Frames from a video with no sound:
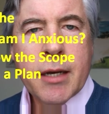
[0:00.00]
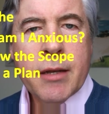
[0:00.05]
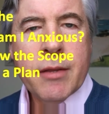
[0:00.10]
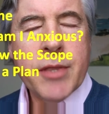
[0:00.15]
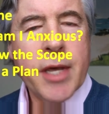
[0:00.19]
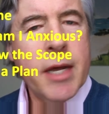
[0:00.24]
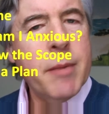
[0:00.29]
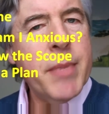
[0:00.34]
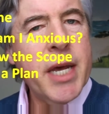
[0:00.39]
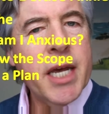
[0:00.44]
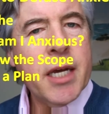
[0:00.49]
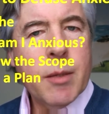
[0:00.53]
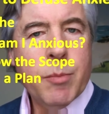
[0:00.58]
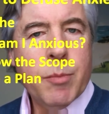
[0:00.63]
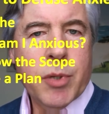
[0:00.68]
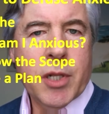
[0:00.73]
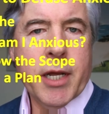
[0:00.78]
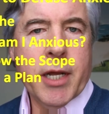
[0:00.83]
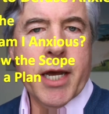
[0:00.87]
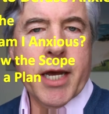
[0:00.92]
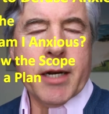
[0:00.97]
then make a
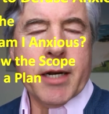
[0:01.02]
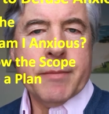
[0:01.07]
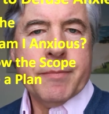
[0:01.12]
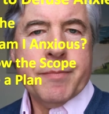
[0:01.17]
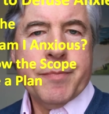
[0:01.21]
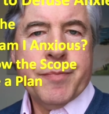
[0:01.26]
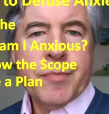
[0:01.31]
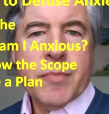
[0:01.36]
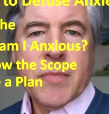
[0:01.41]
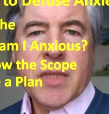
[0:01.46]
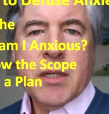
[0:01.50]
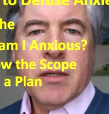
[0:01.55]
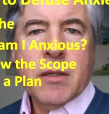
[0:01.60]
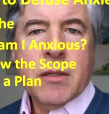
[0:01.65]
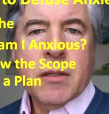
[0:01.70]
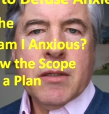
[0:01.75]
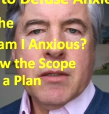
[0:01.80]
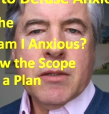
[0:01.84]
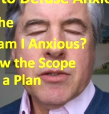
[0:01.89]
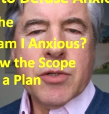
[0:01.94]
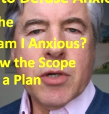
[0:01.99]
plan.
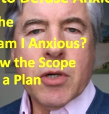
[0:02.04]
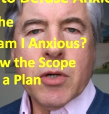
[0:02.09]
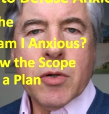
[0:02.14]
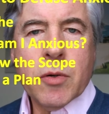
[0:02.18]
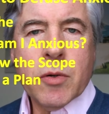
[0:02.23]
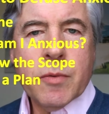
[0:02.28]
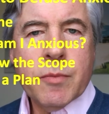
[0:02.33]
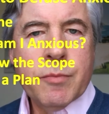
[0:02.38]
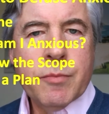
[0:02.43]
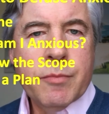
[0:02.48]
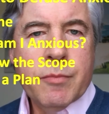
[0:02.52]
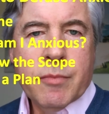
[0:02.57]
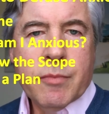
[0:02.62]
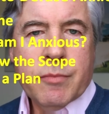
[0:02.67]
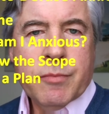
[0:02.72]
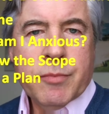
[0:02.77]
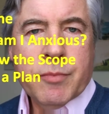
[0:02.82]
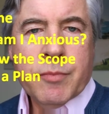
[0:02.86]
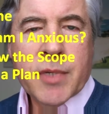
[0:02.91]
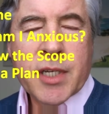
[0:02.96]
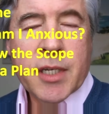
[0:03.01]
So
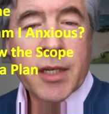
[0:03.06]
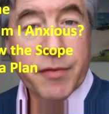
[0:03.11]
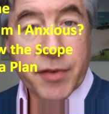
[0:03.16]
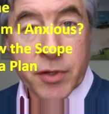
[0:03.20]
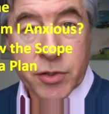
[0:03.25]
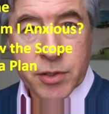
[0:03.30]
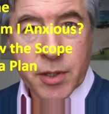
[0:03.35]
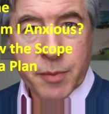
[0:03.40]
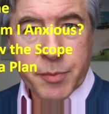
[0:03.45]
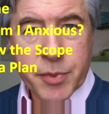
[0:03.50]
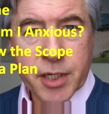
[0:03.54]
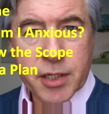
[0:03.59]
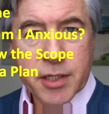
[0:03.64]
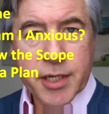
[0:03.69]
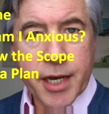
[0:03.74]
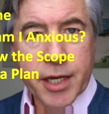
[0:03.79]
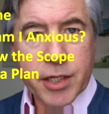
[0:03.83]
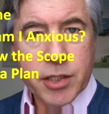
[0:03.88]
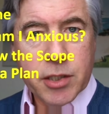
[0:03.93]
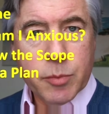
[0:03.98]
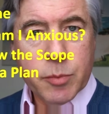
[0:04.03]
if it's something
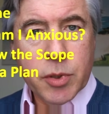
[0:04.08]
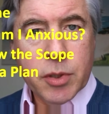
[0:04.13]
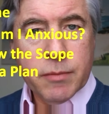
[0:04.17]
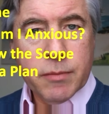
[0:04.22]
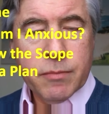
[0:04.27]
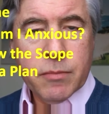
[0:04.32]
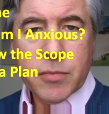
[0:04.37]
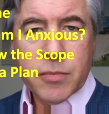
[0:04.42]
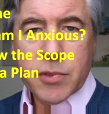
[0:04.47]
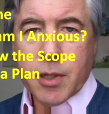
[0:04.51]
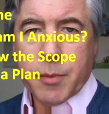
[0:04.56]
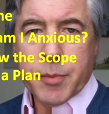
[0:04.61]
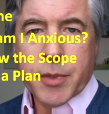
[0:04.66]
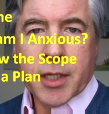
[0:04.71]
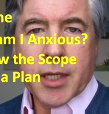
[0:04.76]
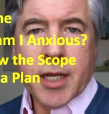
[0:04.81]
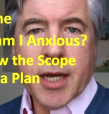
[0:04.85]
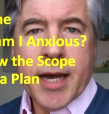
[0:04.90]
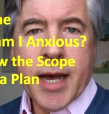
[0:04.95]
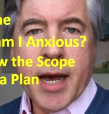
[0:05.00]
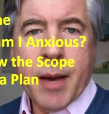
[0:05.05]
tangible, something
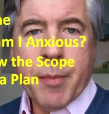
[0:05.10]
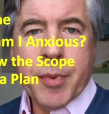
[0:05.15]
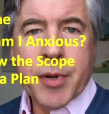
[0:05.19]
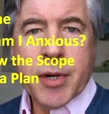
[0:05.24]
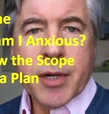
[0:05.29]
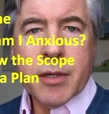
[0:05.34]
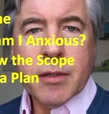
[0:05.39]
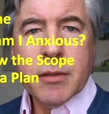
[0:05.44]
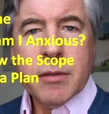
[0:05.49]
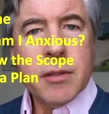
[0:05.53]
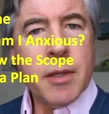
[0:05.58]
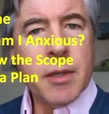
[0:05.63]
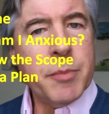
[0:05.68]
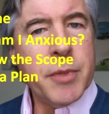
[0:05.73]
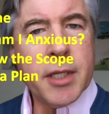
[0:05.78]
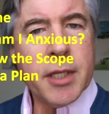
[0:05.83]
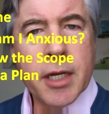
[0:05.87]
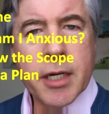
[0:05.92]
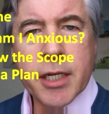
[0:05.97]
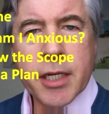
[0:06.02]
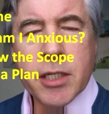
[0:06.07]
that happened,
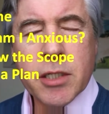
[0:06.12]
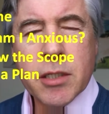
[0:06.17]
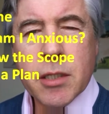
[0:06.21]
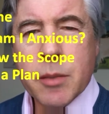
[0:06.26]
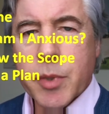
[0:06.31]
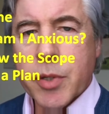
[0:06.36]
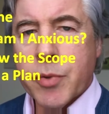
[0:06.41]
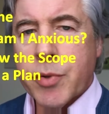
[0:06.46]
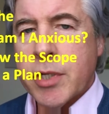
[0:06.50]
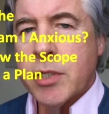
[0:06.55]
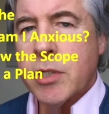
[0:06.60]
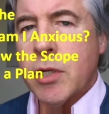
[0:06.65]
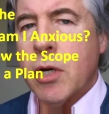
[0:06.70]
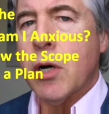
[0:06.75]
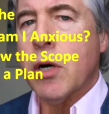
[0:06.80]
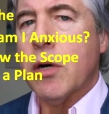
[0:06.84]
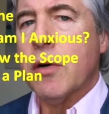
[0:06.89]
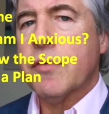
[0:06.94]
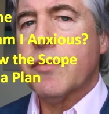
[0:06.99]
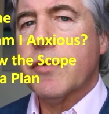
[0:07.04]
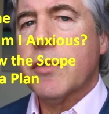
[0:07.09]
something that needs to be
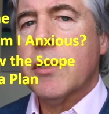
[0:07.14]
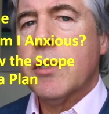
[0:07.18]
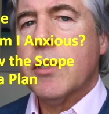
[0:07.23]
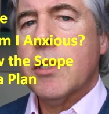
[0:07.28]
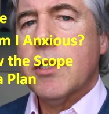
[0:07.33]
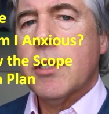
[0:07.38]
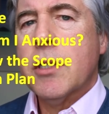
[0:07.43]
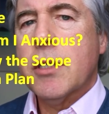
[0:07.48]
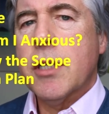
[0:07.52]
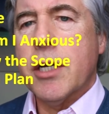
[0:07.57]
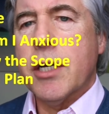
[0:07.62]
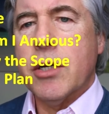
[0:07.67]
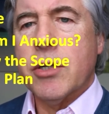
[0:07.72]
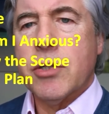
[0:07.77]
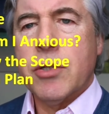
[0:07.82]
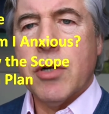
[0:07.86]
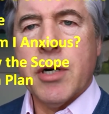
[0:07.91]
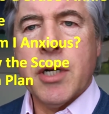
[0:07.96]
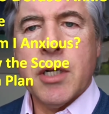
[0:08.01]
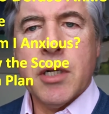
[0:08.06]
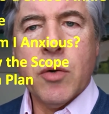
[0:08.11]
resolved, that you're
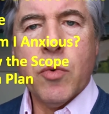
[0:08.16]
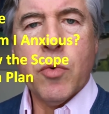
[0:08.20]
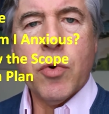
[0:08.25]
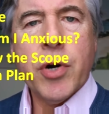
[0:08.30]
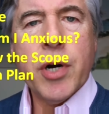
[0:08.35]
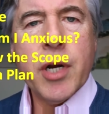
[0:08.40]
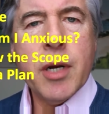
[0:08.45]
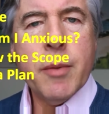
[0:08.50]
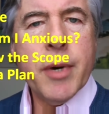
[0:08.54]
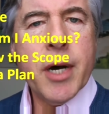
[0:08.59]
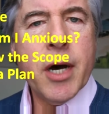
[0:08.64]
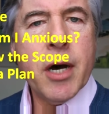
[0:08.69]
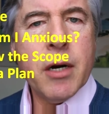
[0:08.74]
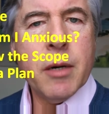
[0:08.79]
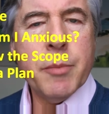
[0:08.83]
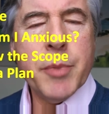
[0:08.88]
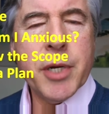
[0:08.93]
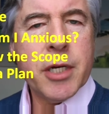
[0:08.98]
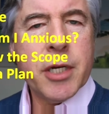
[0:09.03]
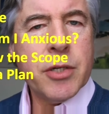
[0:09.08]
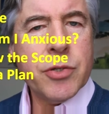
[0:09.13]
starting to worry about or
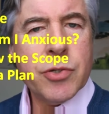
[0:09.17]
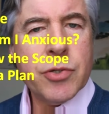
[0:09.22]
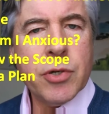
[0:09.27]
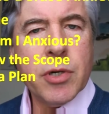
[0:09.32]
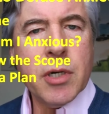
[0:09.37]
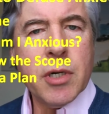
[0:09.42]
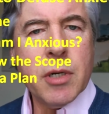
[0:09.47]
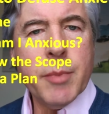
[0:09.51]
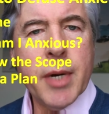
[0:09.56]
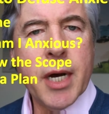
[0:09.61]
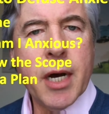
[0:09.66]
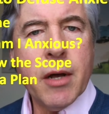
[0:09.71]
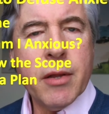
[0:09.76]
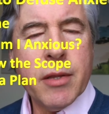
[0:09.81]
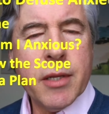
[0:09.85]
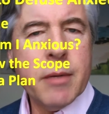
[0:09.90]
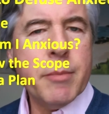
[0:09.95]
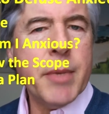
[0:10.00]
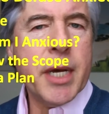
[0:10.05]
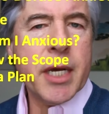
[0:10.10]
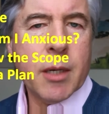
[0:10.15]
be concerned about,
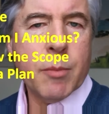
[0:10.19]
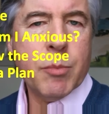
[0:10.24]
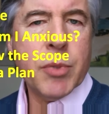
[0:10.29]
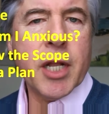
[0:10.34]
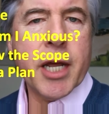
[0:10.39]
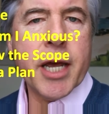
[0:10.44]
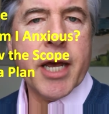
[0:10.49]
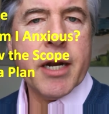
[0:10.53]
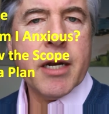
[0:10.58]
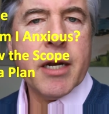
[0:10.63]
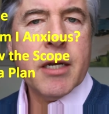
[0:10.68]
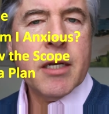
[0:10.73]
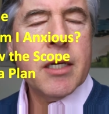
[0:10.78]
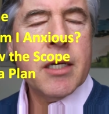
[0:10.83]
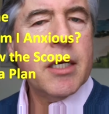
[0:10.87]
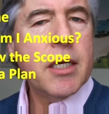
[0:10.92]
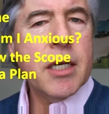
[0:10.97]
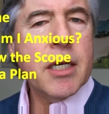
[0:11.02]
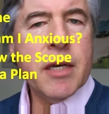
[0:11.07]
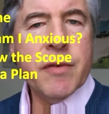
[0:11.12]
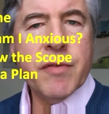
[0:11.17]
then make a plan.
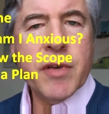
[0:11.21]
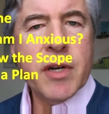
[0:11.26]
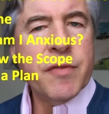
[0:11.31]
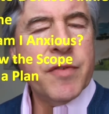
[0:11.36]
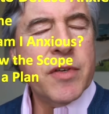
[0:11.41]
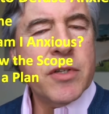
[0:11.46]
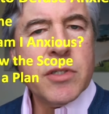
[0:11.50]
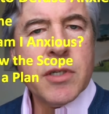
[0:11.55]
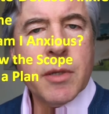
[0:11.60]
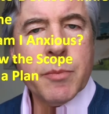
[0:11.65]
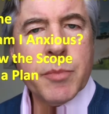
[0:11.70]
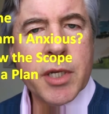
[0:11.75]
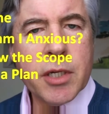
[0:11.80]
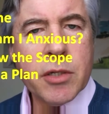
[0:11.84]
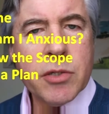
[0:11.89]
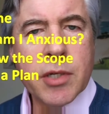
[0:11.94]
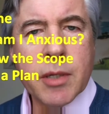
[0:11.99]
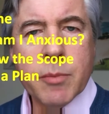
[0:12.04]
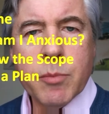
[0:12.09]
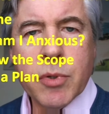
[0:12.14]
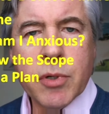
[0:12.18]
Even if it's something
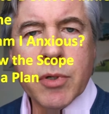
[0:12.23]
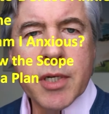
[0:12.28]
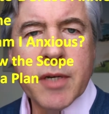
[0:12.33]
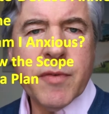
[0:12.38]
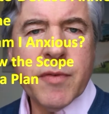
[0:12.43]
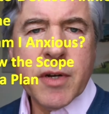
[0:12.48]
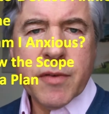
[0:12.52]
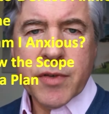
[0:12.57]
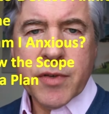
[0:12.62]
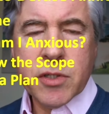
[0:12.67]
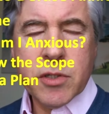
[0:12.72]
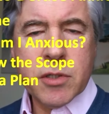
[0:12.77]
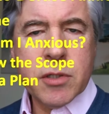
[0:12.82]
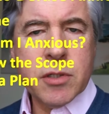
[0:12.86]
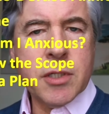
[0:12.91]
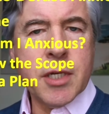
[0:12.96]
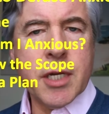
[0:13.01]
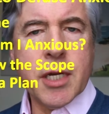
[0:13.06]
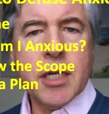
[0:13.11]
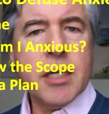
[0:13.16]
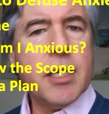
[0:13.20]
simple, even if it's
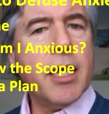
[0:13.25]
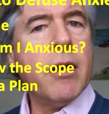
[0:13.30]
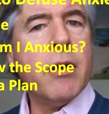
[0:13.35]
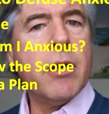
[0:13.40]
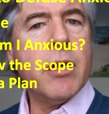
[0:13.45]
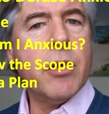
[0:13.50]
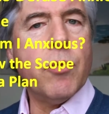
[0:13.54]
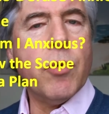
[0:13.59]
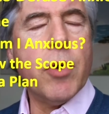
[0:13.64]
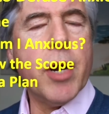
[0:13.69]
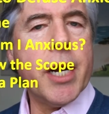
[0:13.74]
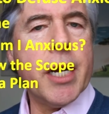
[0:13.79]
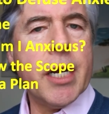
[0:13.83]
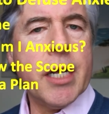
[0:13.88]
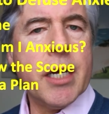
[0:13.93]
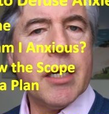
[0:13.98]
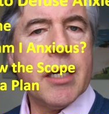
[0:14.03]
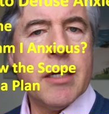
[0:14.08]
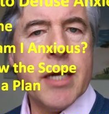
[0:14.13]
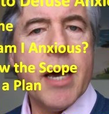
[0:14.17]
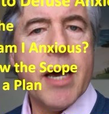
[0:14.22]
sitting down and
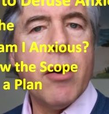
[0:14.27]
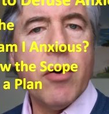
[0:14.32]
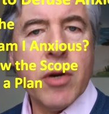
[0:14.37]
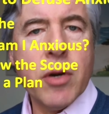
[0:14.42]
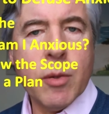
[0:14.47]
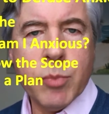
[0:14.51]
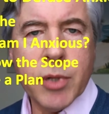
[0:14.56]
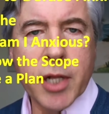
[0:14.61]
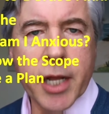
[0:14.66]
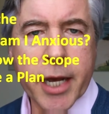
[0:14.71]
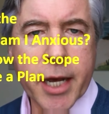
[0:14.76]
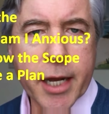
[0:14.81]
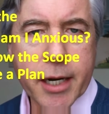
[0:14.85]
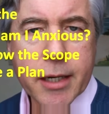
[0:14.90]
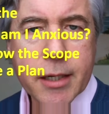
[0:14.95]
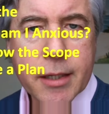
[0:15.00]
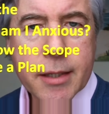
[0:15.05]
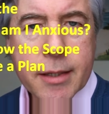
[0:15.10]
writing down a plan